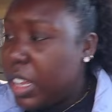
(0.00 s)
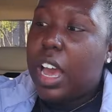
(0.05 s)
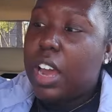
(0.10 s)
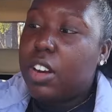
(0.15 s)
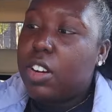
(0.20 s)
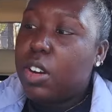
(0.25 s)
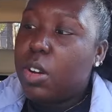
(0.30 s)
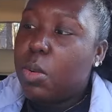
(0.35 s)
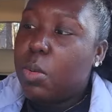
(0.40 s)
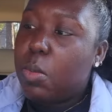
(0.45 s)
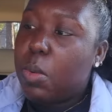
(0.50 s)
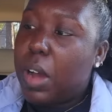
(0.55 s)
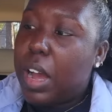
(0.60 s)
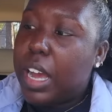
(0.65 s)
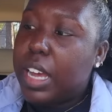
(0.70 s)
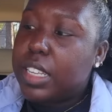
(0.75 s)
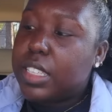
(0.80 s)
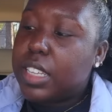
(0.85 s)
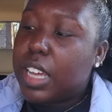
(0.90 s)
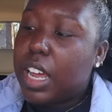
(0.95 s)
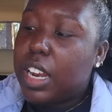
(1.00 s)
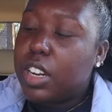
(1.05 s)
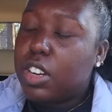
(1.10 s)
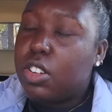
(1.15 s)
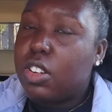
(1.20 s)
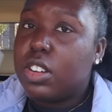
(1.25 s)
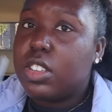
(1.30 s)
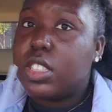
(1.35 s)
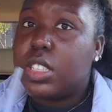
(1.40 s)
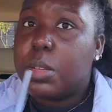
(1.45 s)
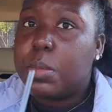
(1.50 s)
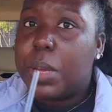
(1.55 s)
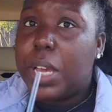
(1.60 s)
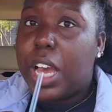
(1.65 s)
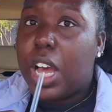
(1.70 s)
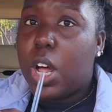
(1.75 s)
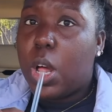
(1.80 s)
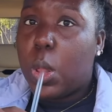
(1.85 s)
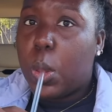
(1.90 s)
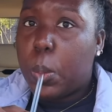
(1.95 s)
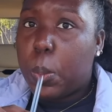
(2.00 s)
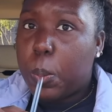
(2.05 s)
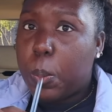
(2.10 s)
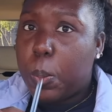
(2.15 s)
I don't know why. It's kind of grossing me out.